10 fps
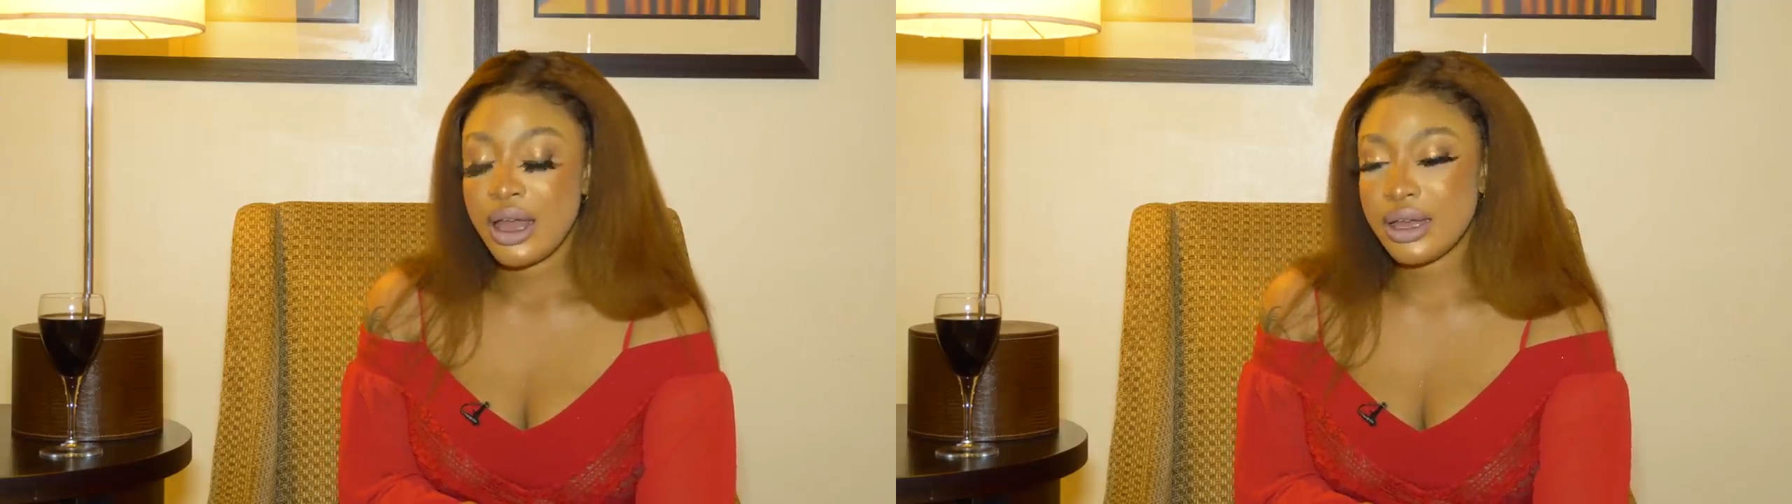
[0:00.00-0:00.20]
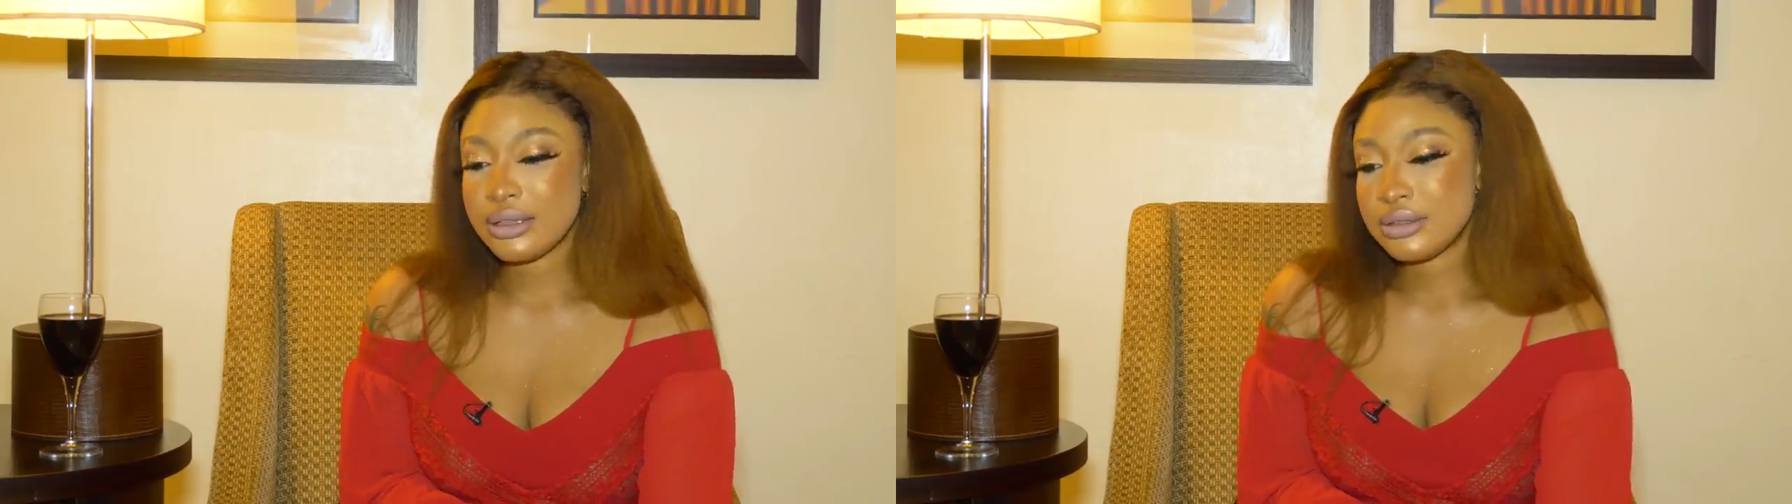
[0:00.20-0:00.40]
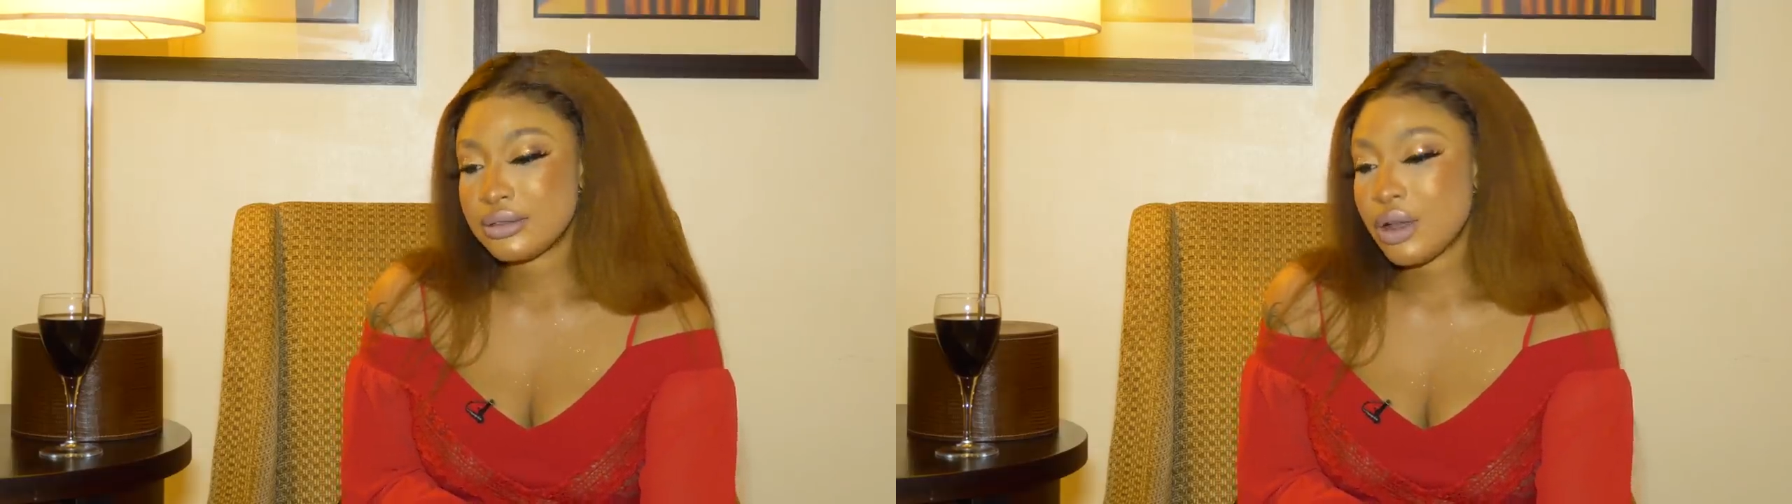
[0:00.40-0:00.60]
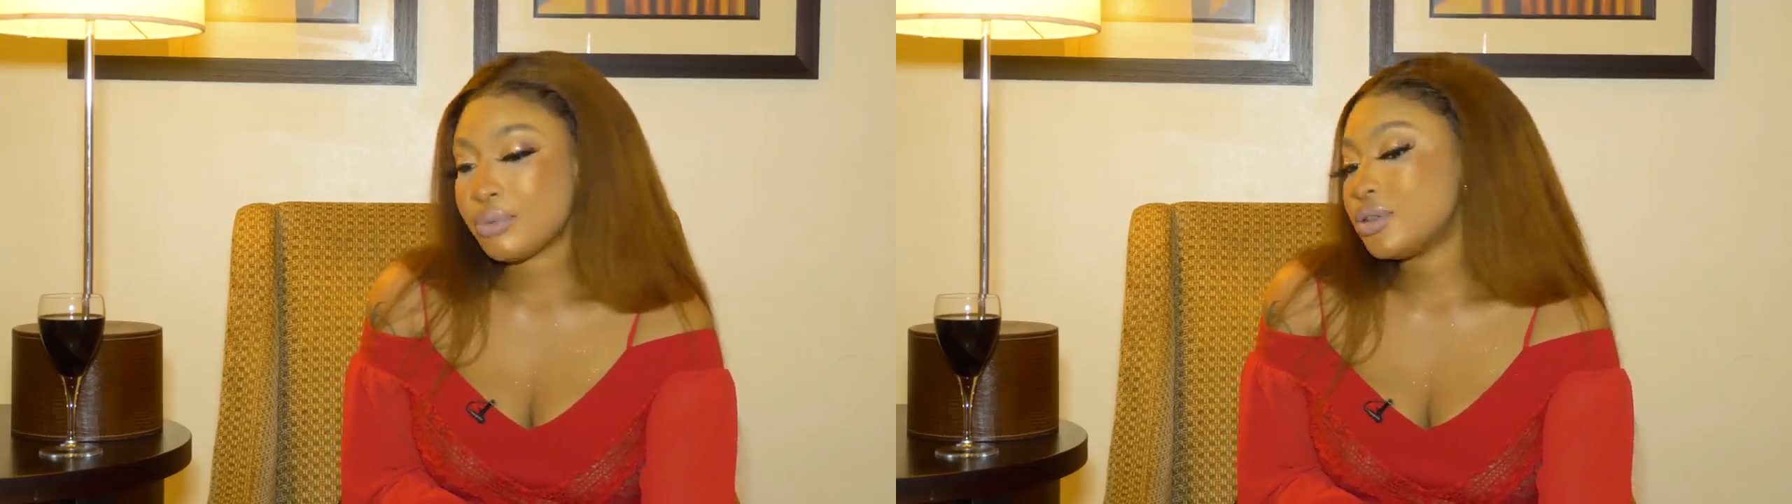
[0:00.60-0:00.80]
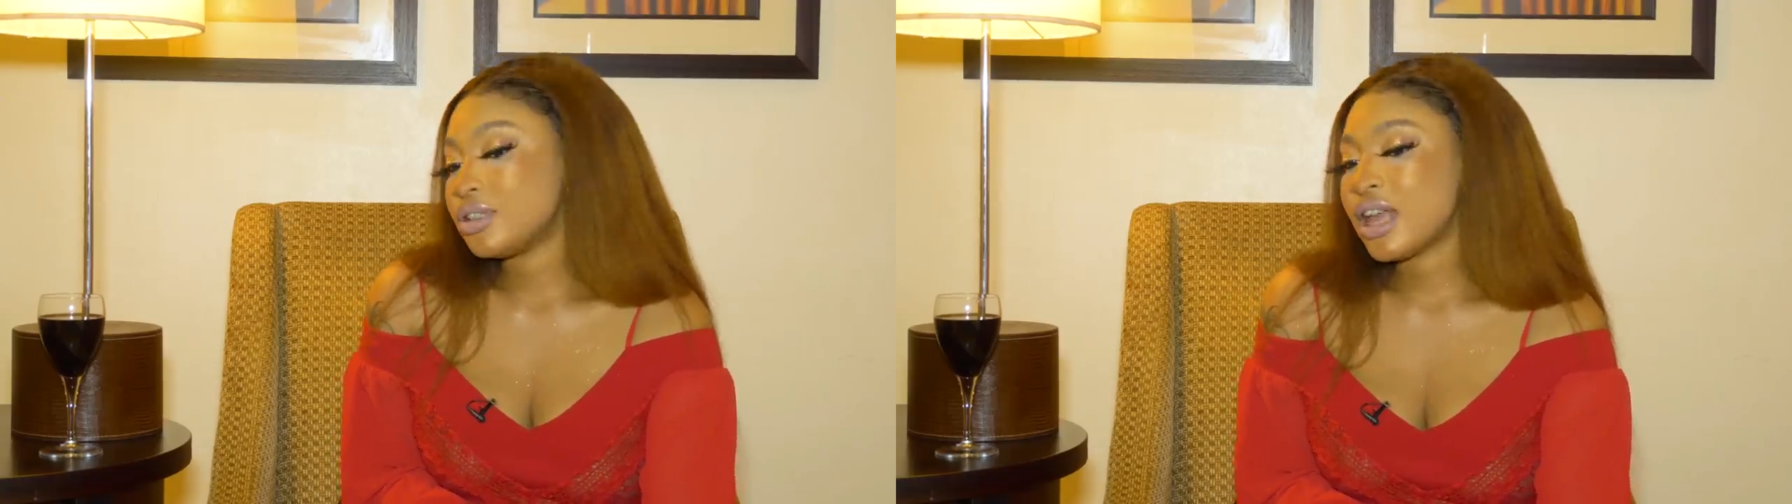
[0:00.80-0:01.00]
and
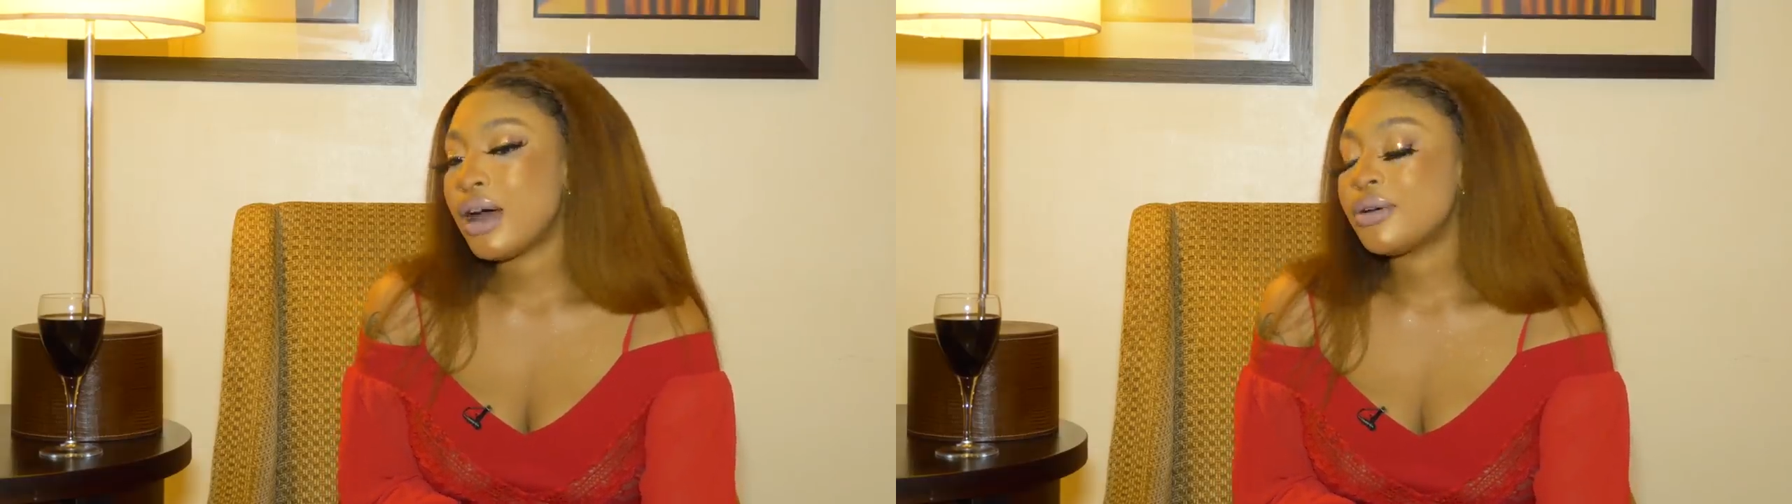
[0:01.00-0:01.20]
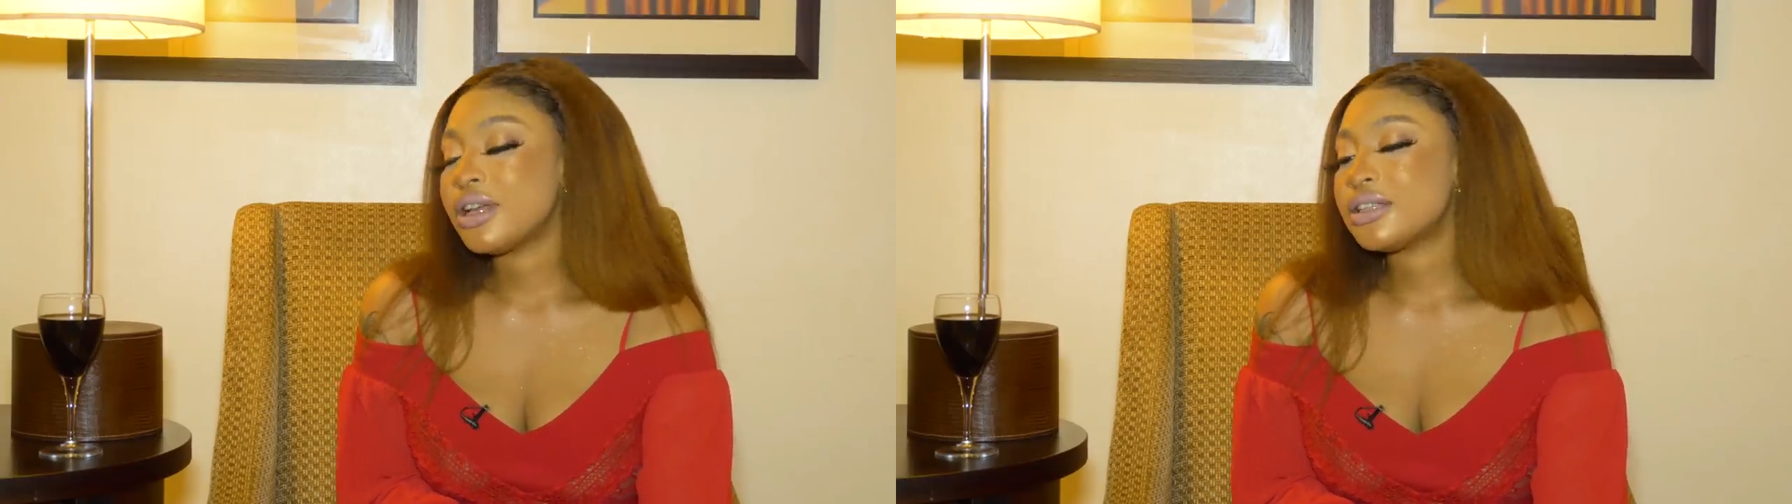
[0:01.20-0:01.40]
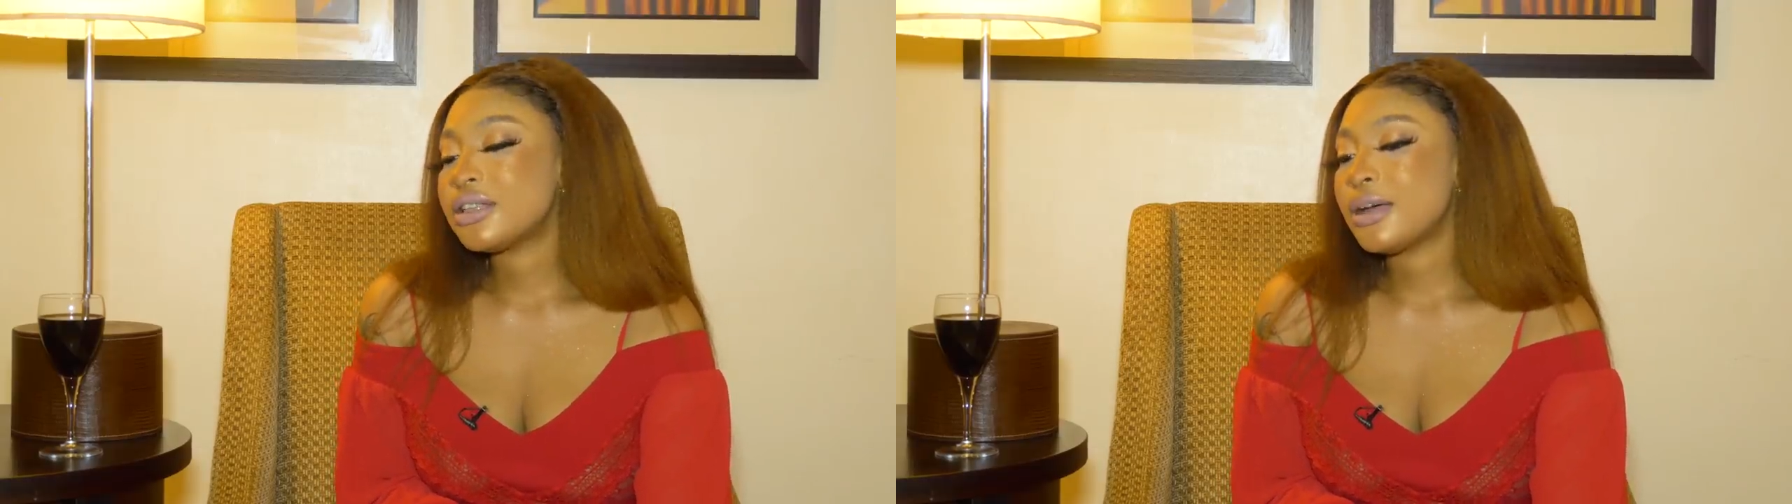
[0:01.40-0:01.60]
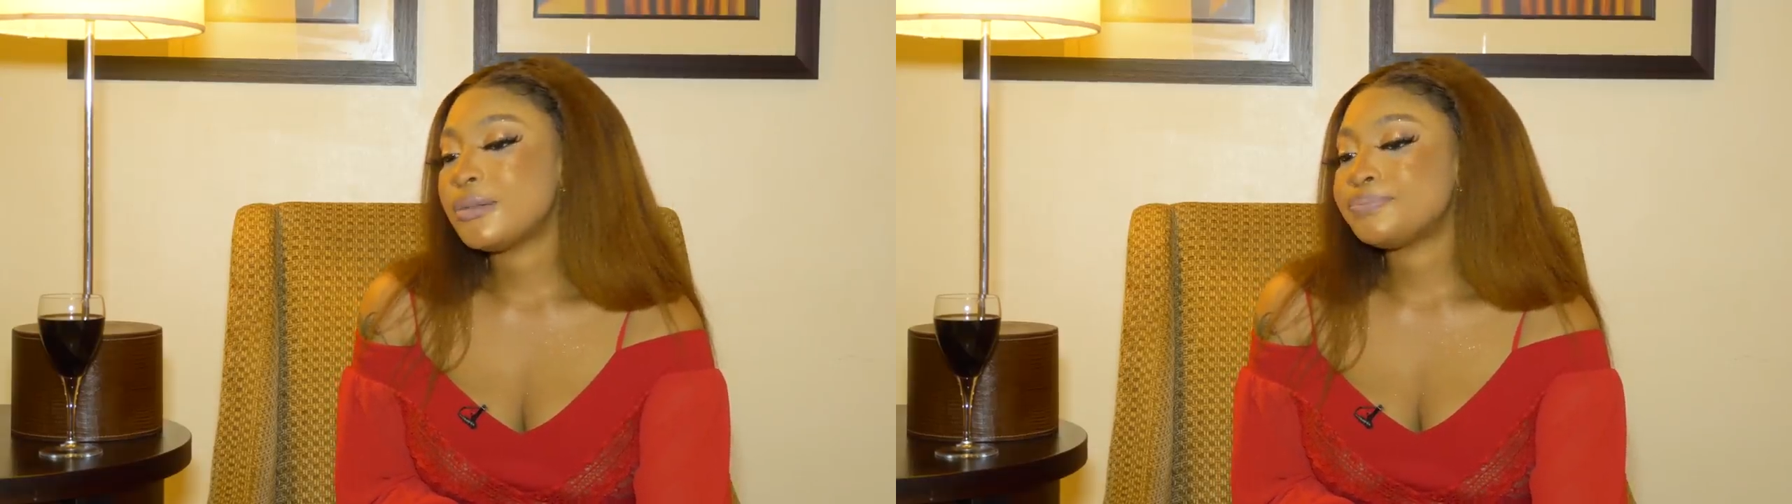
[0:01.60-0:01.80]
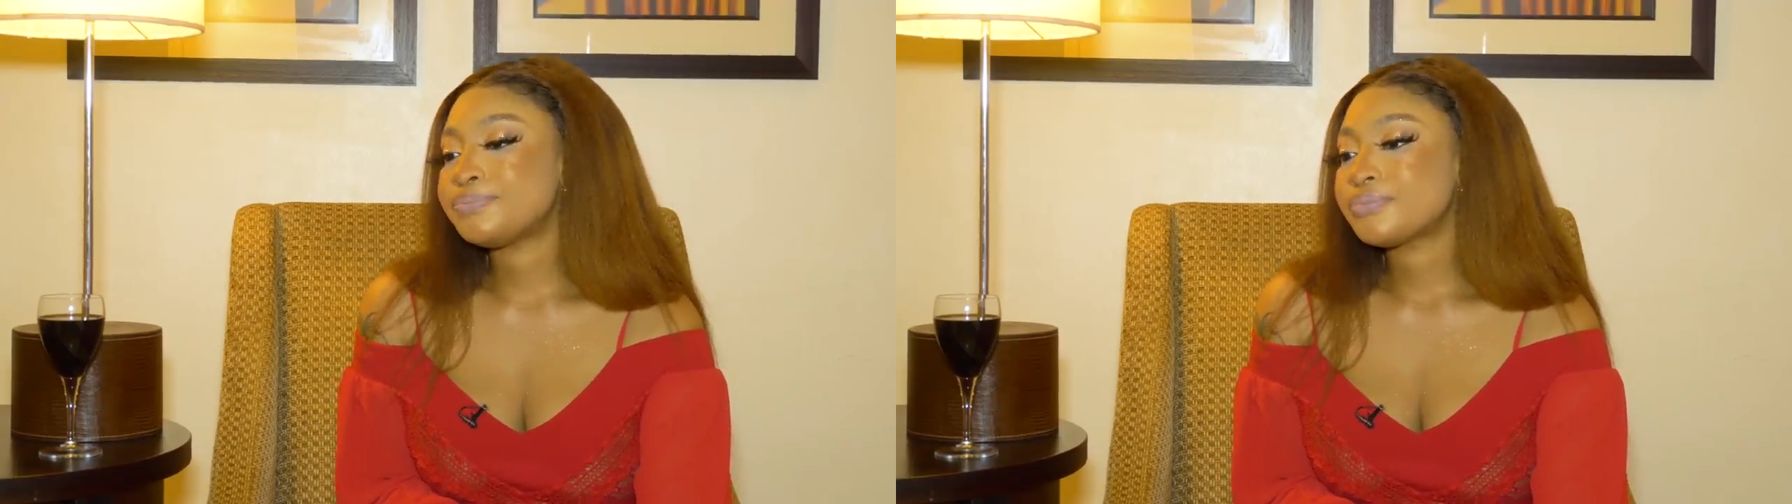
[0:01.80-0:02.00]
up to now. It's
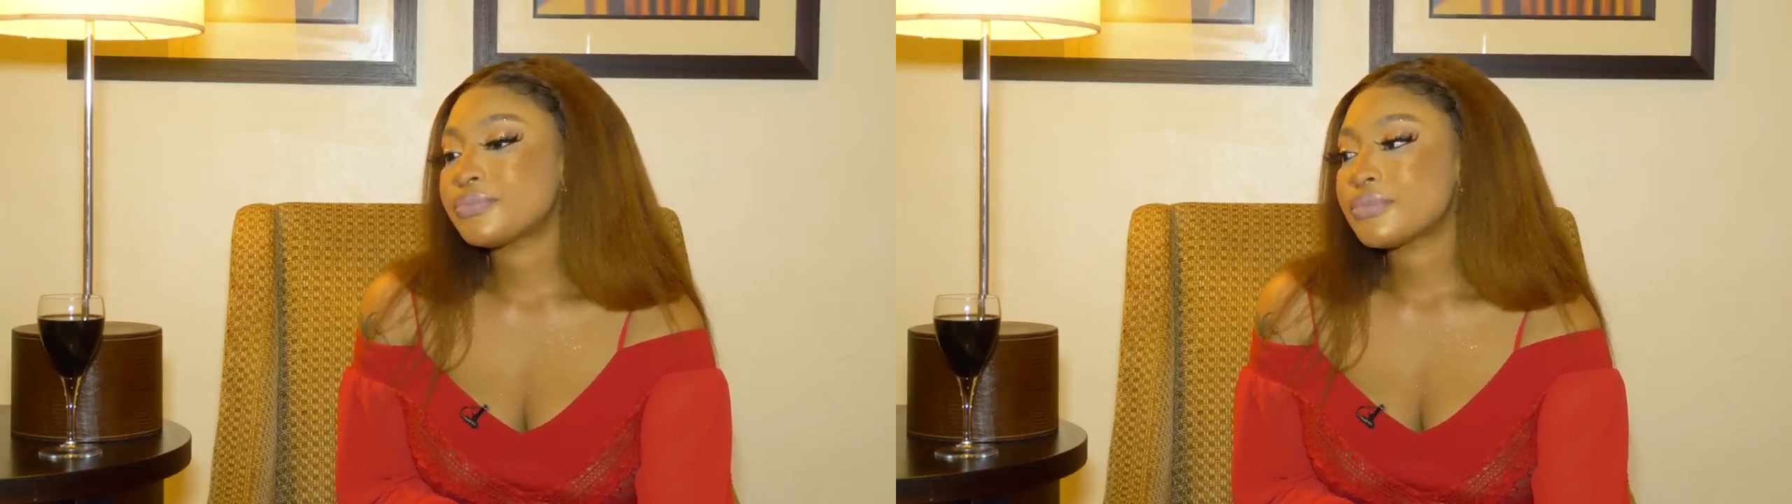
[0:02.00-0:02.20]
an